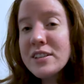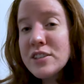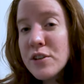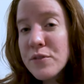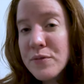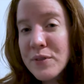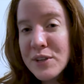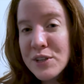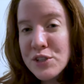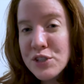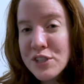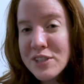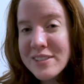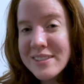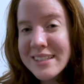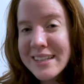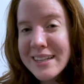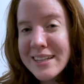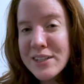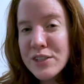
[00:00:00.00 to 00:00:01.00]
to finish
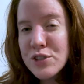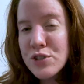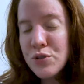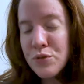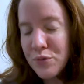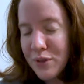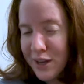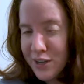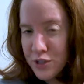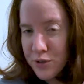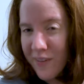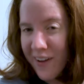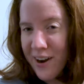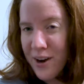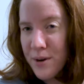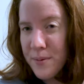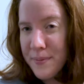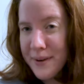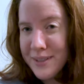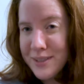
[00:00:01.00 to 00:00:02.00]
listening to Flash
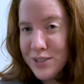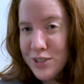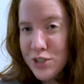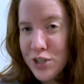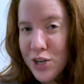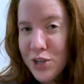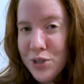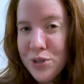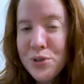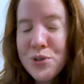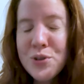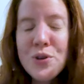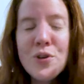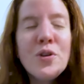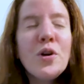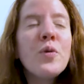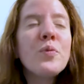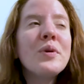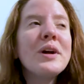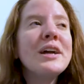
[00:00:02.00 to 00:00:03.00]
Fire by TJ
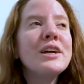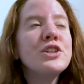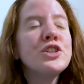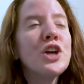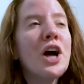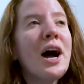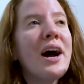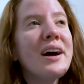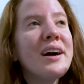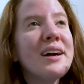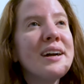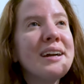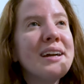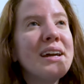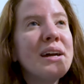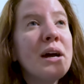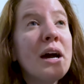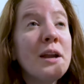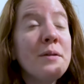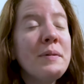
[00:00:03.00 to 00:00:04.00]
Klune, which
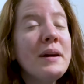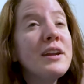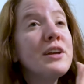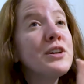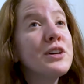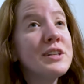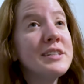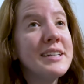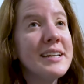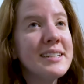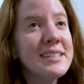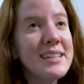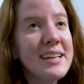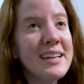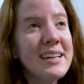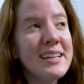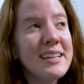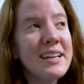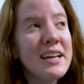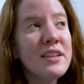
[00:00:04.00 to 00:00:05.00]
I had made a good dent
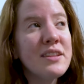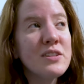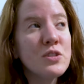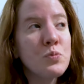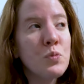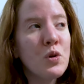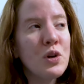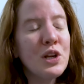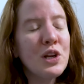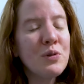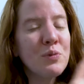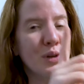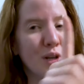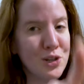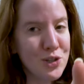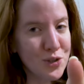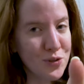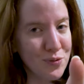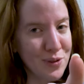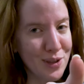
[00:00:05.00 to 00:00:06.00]
in this morning when I
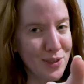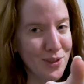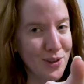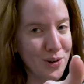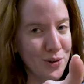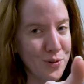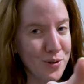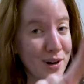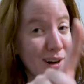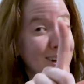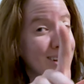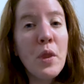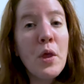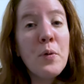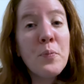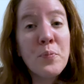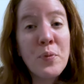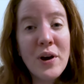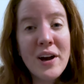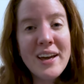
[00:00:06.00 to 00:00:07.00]
took Faith on a walk,
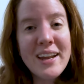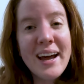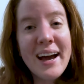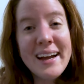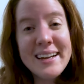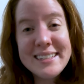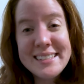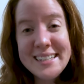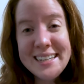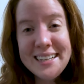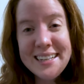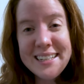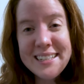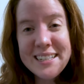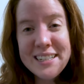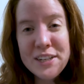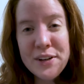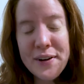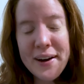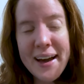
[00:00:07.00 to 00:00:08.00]
but I did
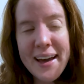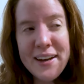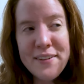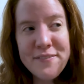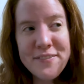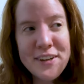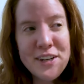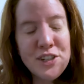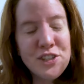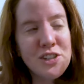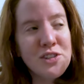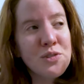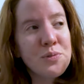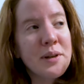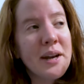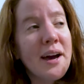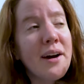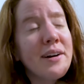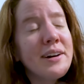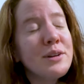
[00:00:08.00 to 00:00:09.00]
go ahead and finish this
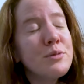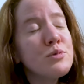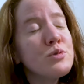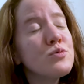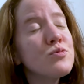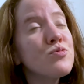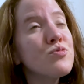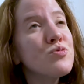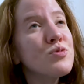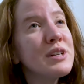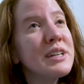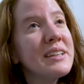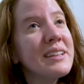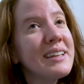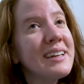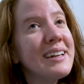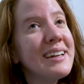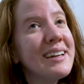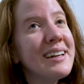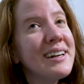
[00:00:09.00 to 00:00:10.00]
one out, and it was
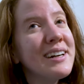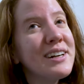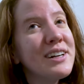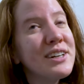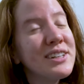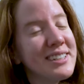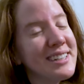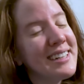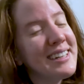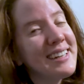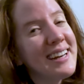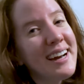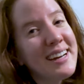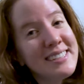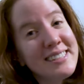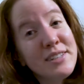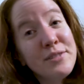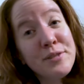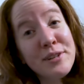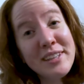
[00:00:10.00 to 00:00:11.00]
really good. I
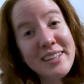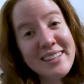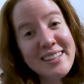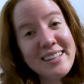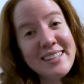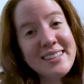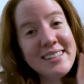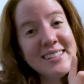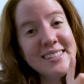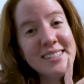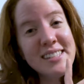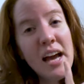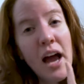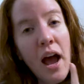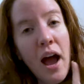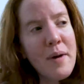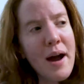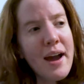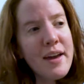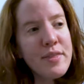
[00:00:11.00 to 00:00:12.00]
did really like this.
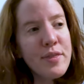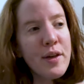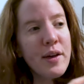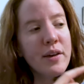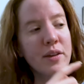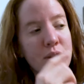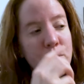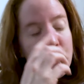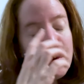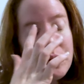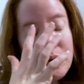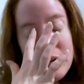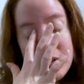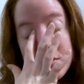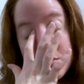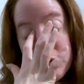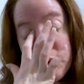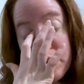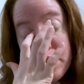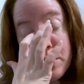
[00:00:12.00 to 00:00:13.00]
I think Klune
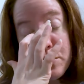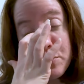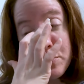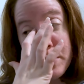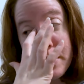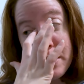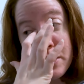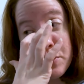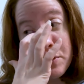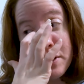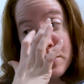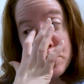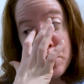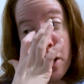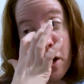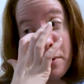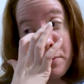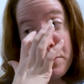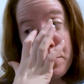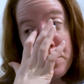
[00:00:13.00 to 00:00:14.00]
is doing a really great
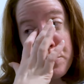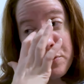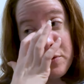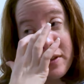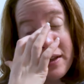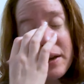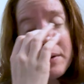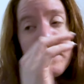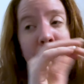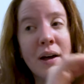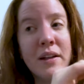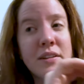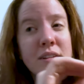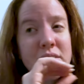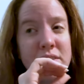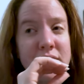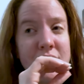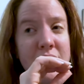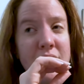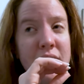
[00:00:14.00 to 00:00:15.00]
job of like
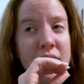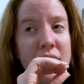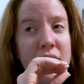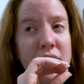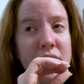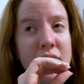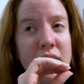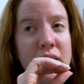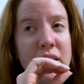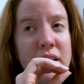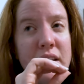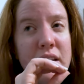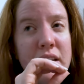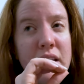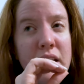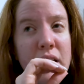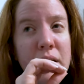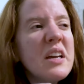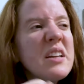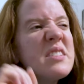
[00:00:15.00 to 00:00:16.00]
balancing
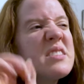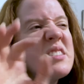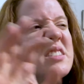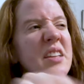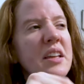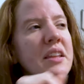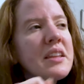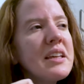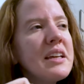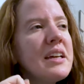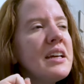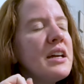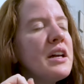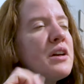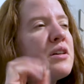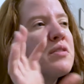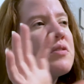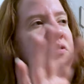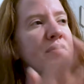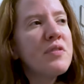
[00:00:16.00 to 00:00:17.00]
the
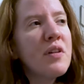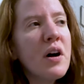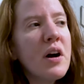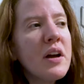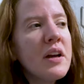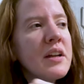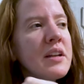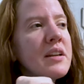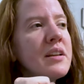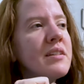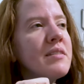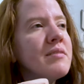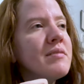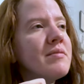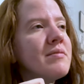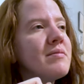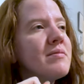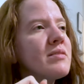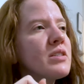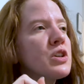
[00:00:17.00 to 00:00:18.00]
silly,
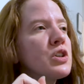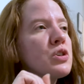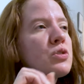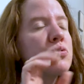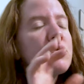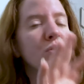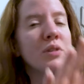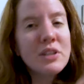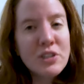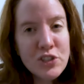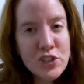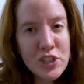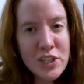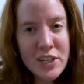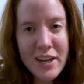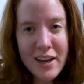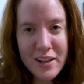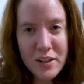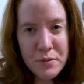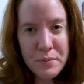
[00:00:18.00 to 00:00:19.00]
fun,
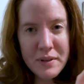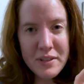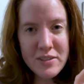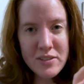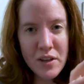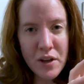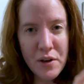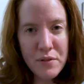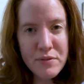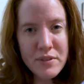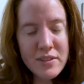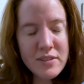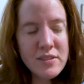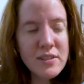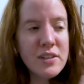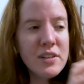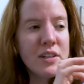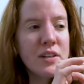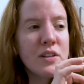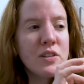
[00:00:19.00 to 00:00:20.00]
cringy elements of this
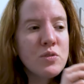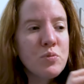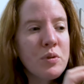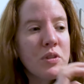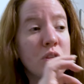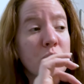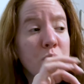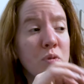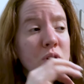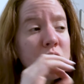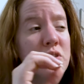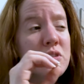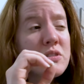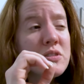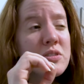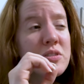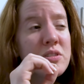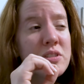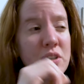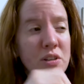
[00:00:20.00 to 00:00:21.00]
series with the more
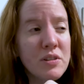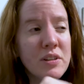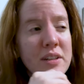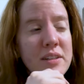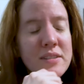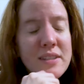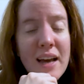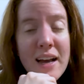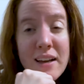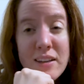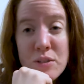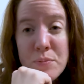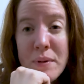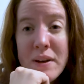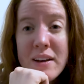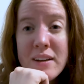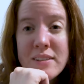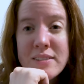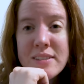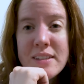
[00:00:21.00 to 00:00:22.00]
serious
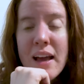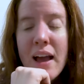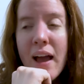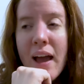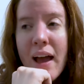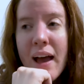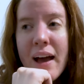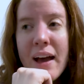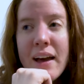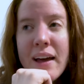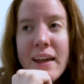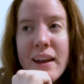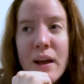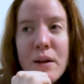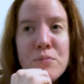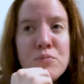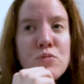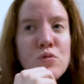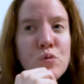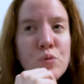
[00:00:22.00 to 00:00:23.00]
aspects. And
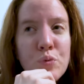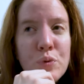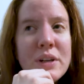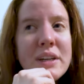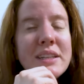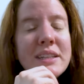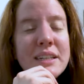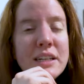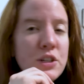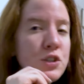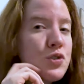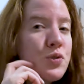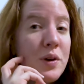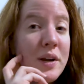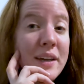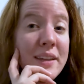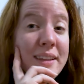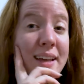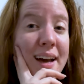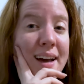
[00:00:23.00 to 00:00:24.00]
I'm really
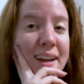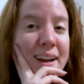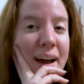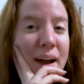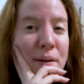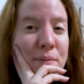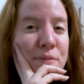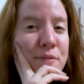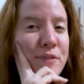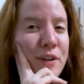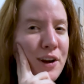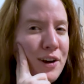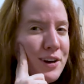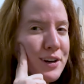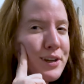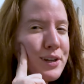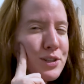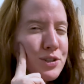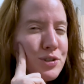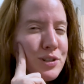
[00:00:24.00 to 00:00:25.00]
enjoying that. I'm
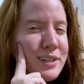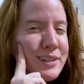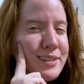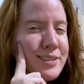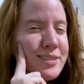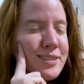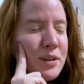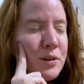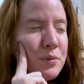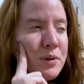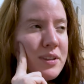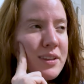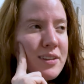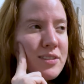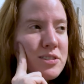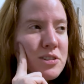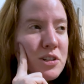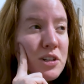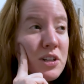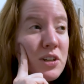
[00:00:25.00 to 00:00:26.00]
very intrigued to see where
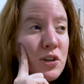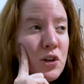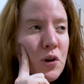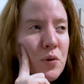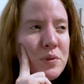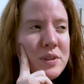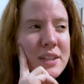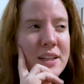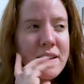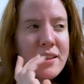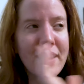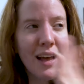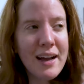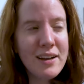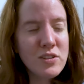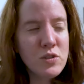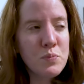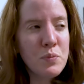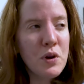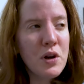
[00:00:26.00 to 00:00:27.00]
things are gonna go with the
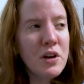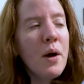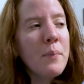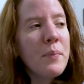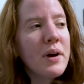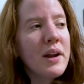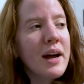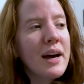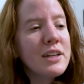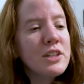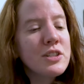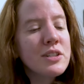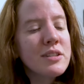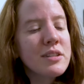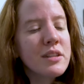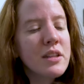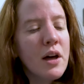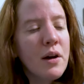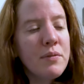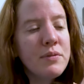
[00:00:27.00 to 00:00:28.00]
last book, but I
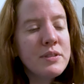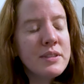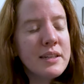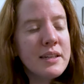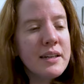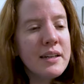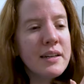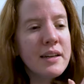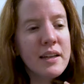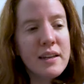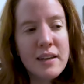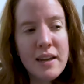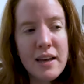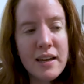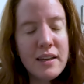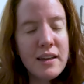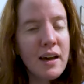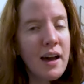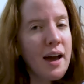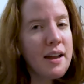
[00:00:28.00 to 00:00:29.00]
just love seeing
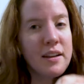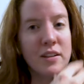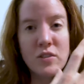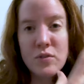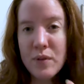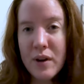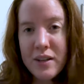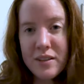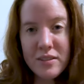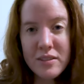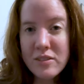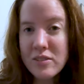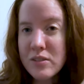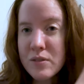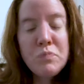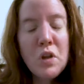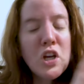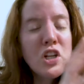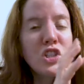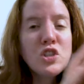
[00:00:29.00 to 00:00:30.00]
Nick and his
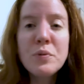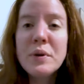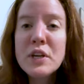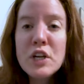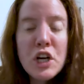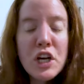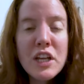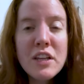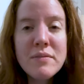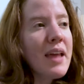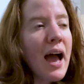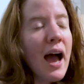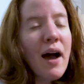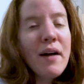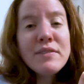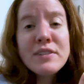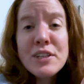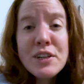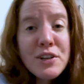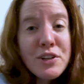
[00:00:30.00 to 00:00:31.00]
friends doing good,
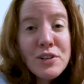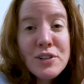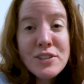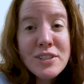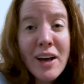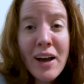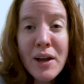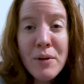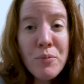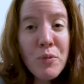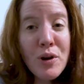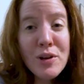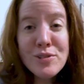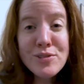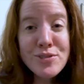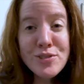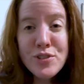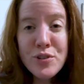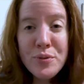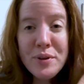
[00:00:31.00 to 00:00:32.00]
having a good time
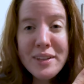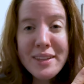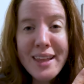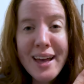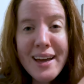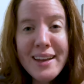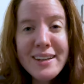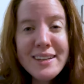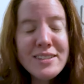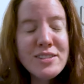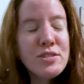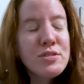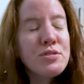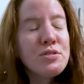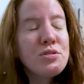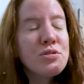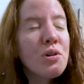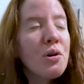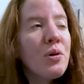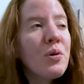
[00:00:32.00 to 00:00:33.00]
whilst doing that. It's
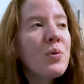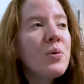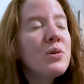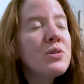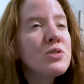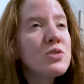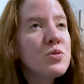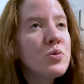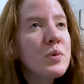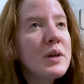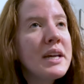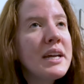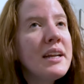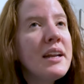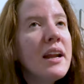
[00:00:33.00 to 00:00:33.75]
so sweet.